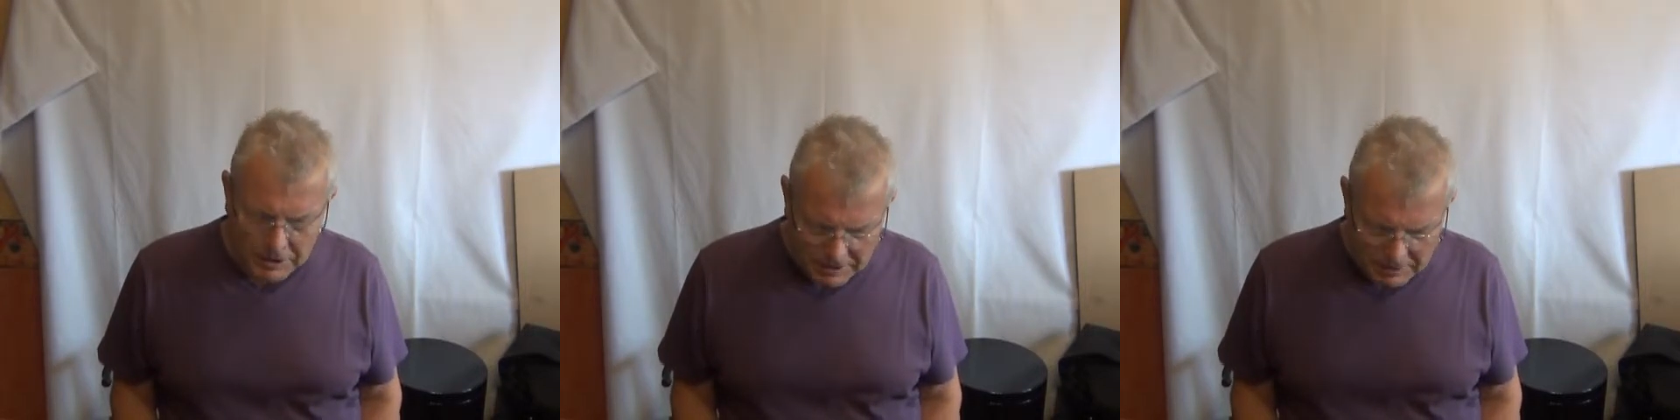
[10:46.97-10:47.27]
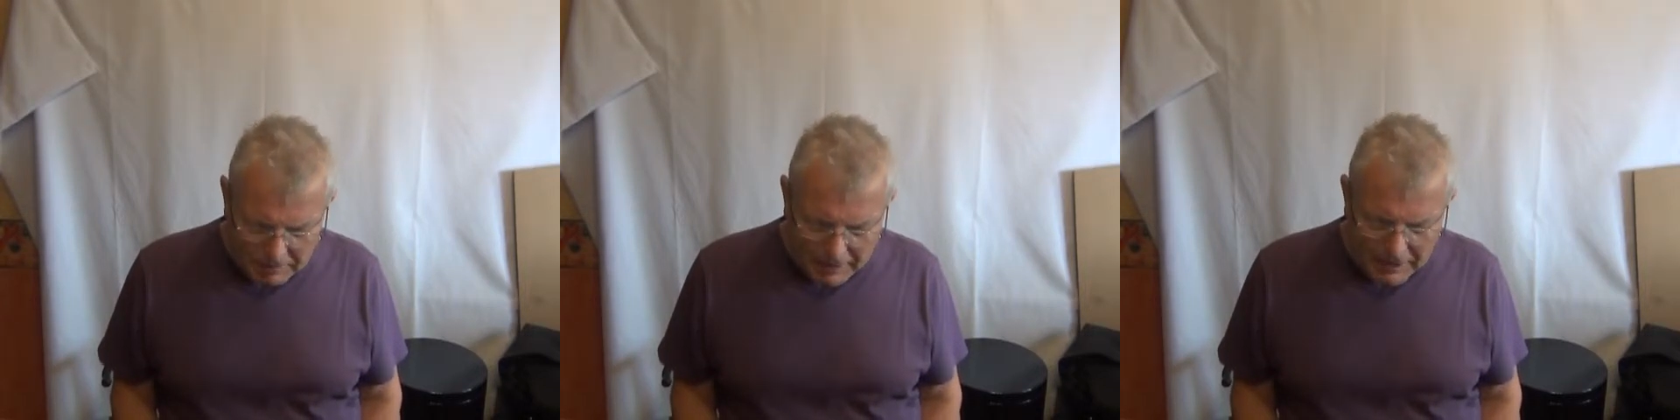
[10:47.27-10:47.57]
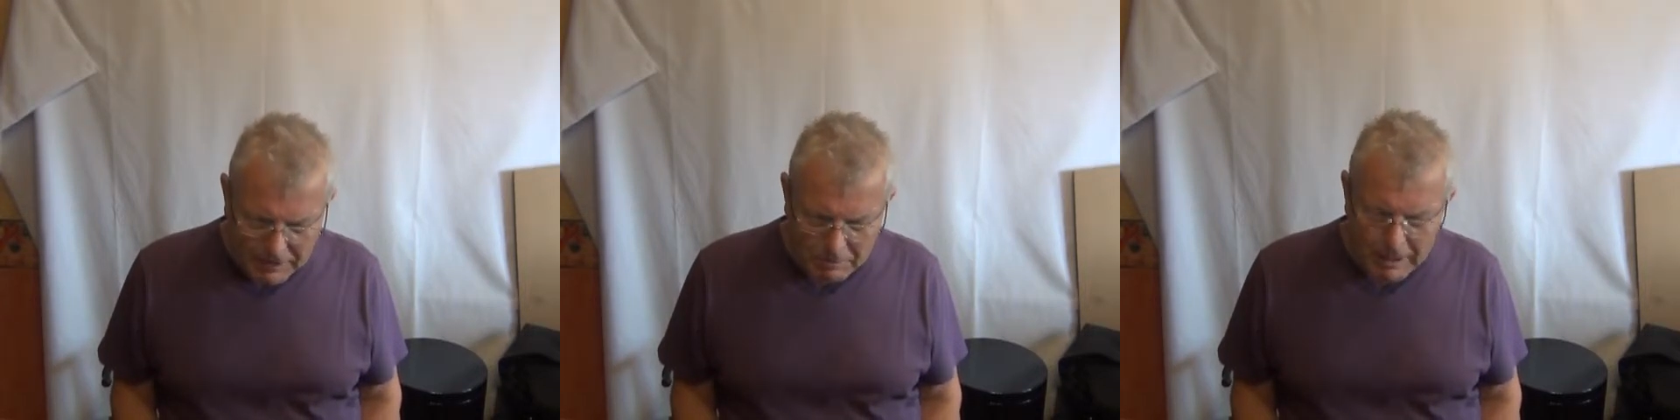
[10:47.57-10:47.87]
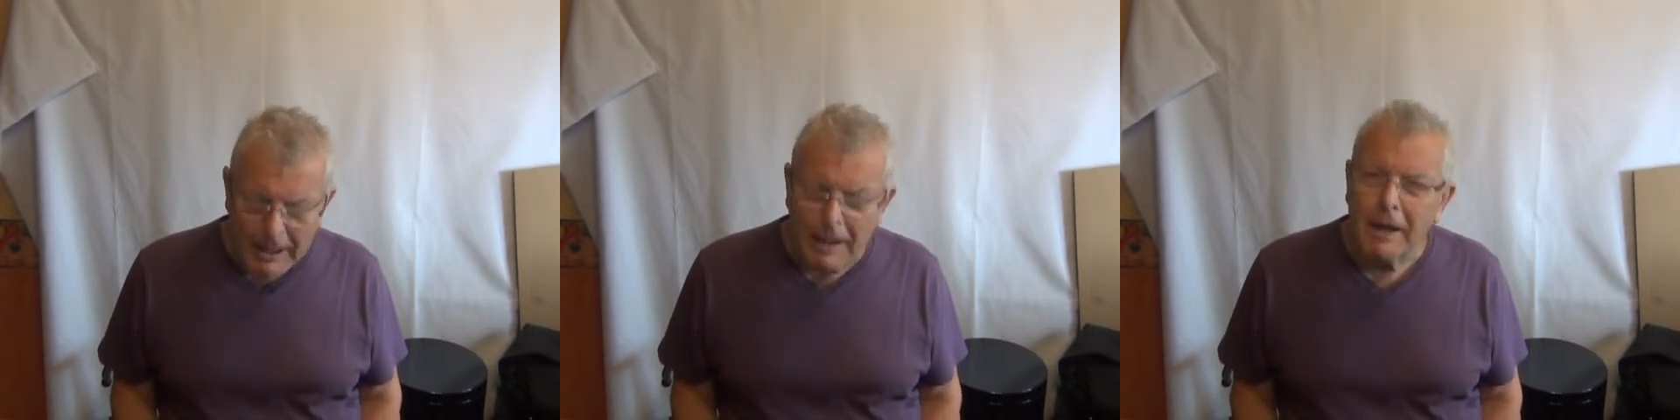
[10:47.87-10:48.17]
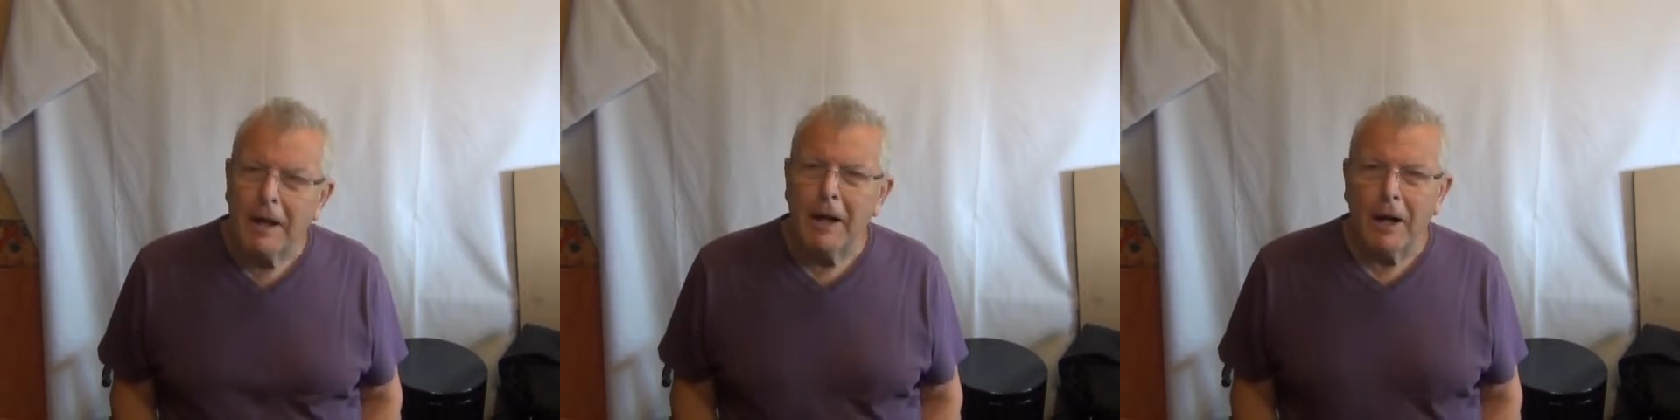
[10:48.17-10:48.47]
This is the place where
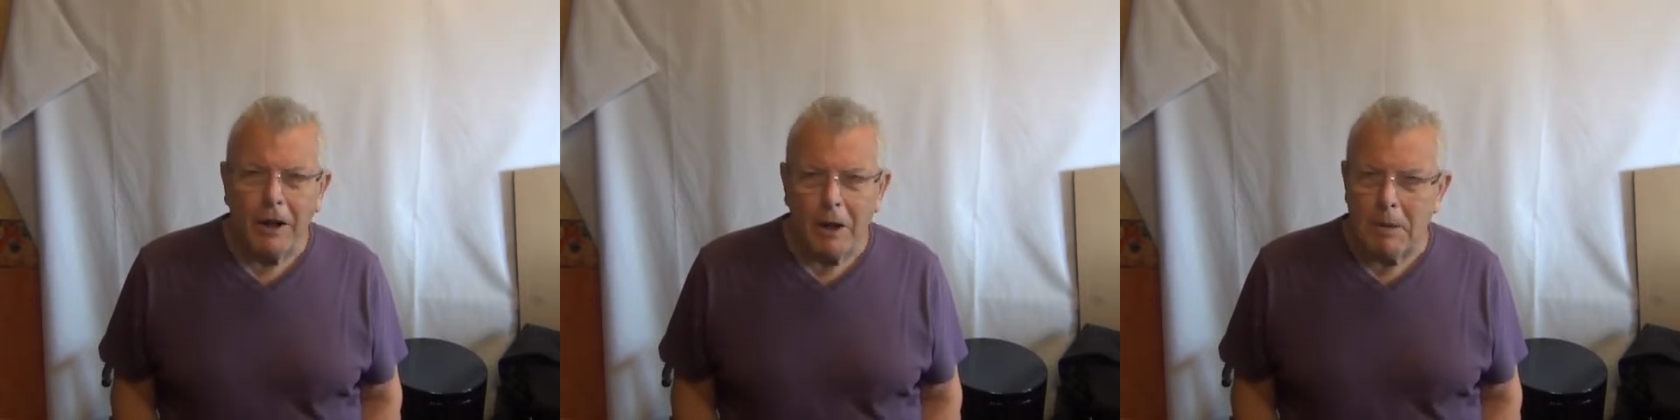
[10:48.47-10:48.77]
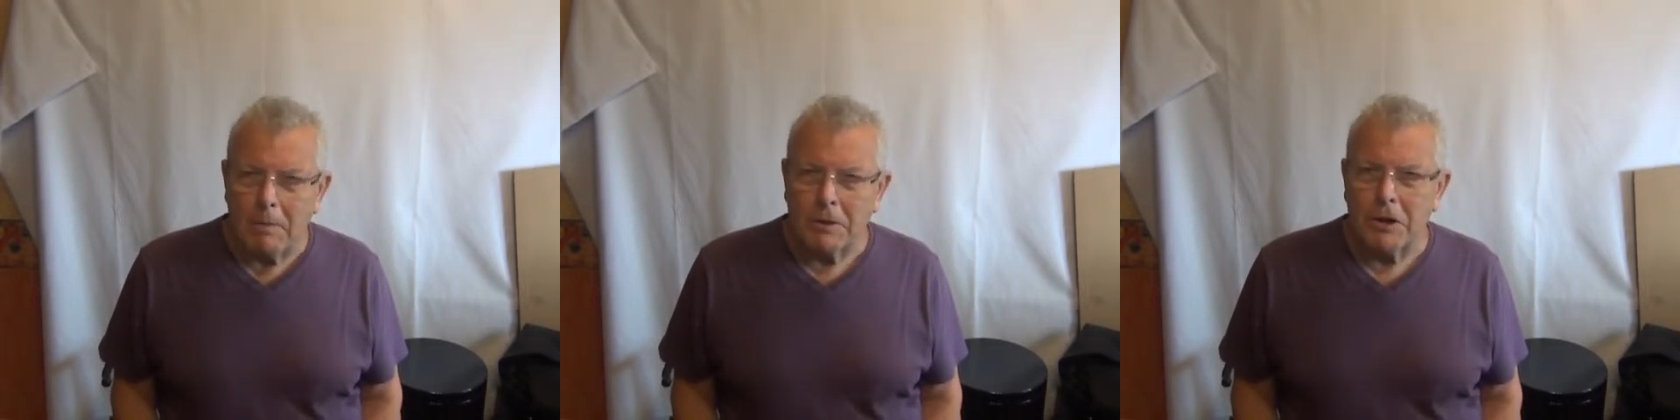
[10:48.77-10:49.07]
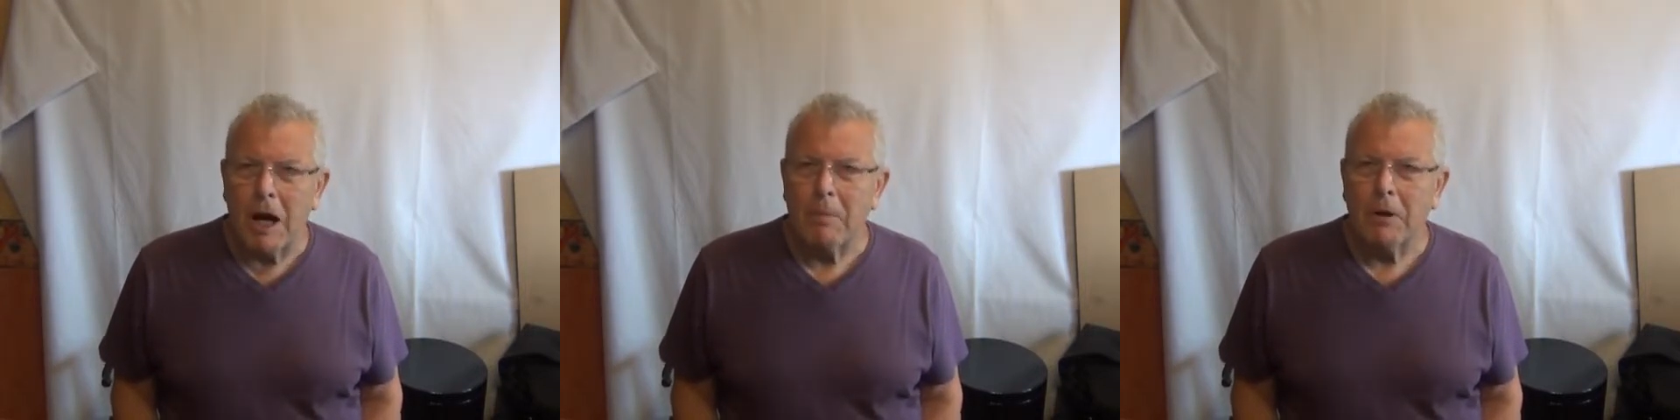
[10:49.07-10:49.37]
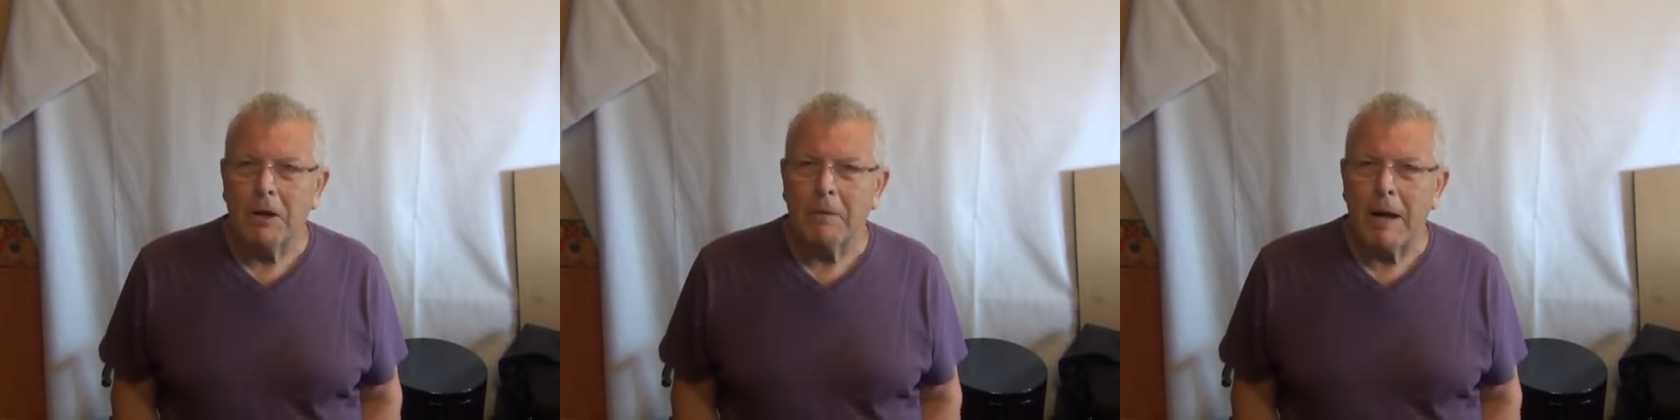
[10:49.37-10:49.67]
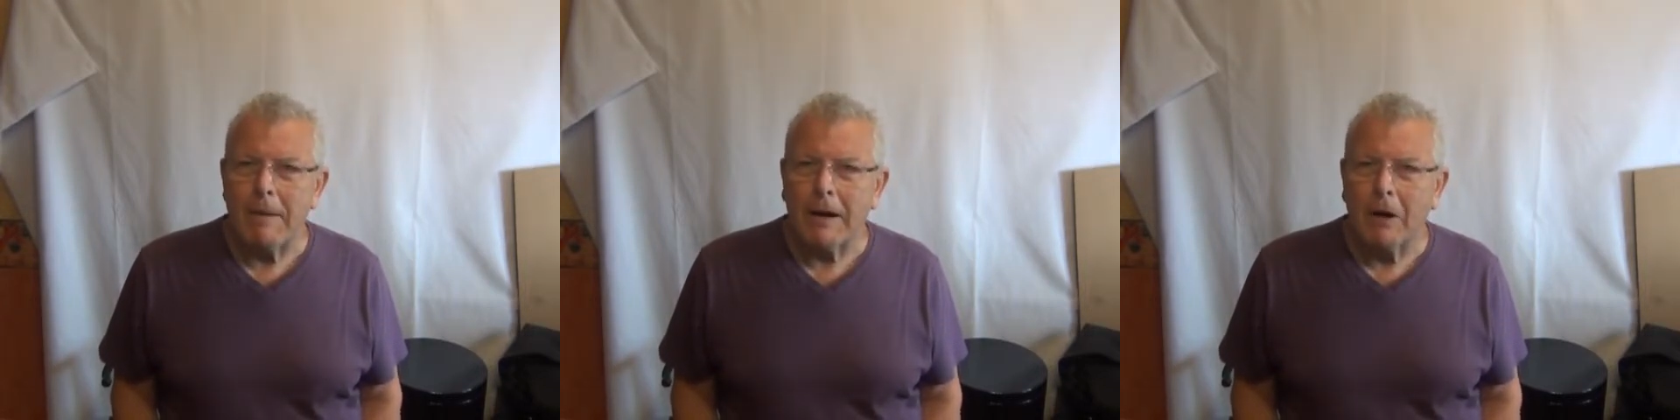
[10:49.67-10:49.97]
a lot of people start putting the
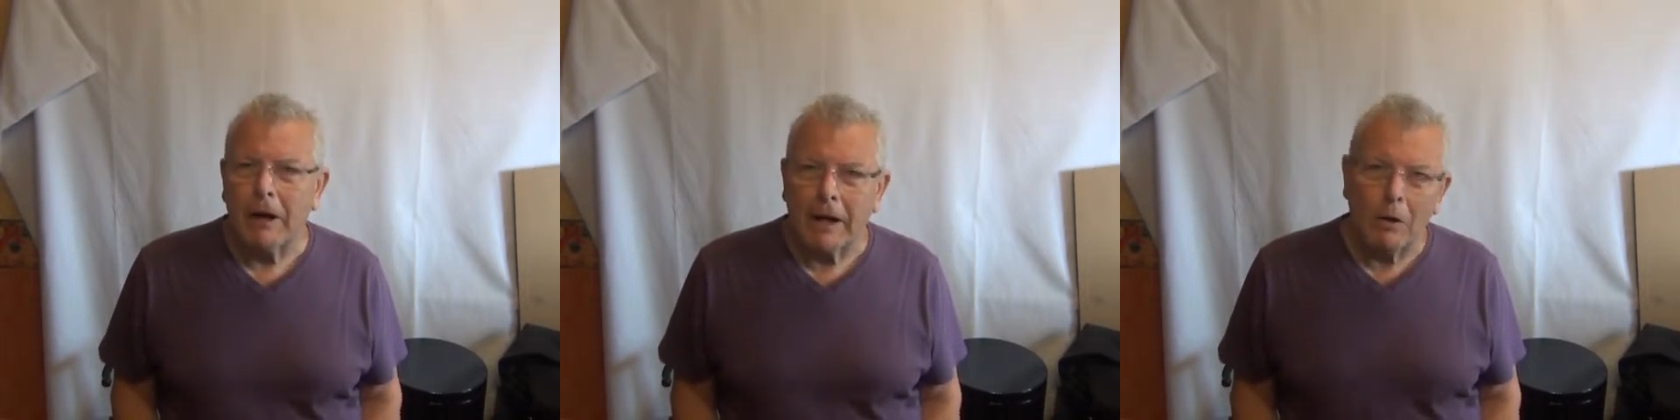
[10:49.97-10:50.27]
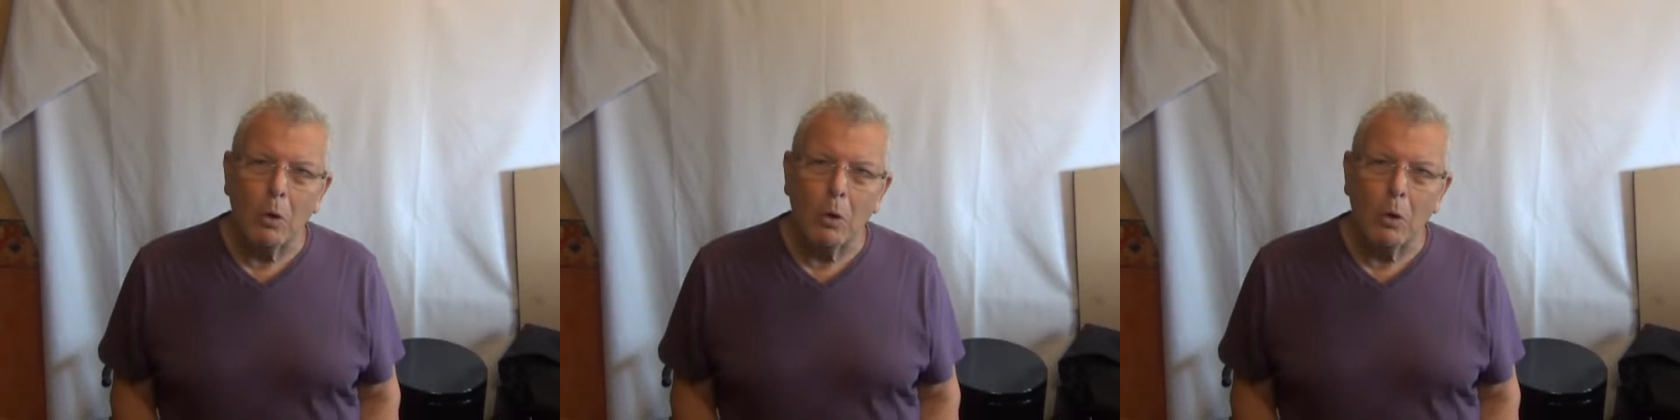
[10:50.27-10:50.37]
weight back on again.